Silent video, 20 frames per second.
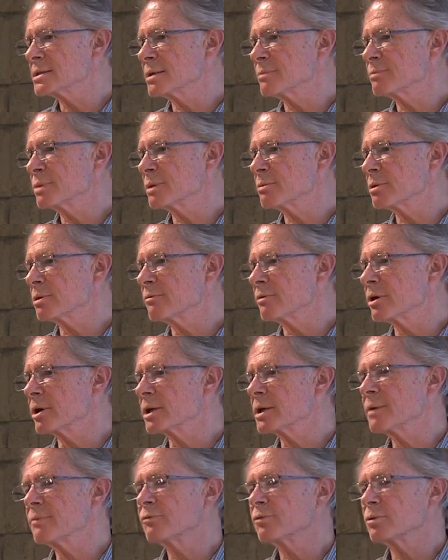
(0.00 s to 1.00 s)
Some people are very
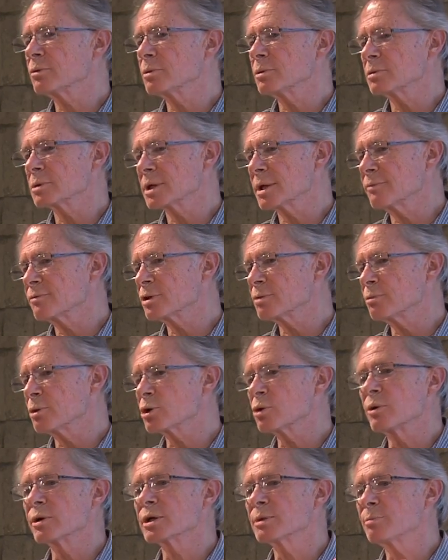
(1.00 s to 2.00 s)
comfortable comfortable
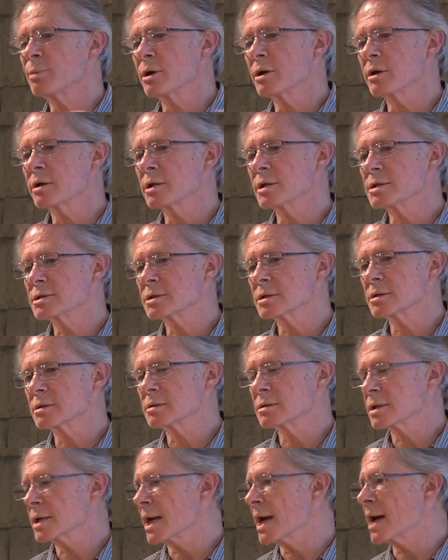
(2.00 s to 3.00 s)
going to parties
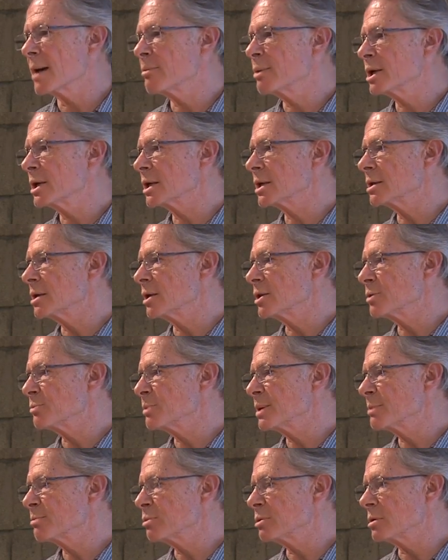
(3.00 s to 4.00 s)
and gabbing, and other
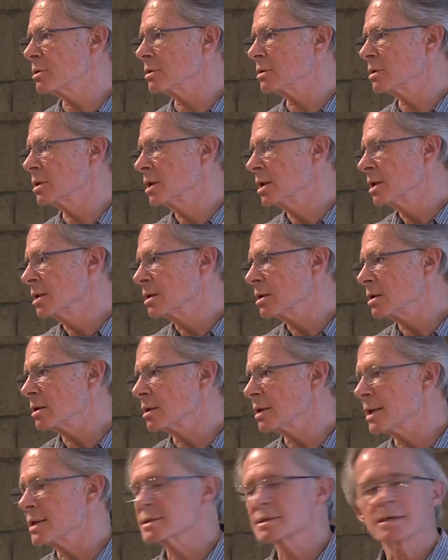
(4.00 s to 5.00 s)
people
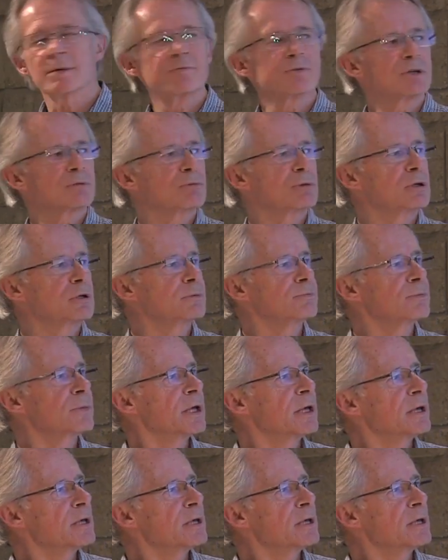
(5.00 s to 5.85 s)
are less comfortable.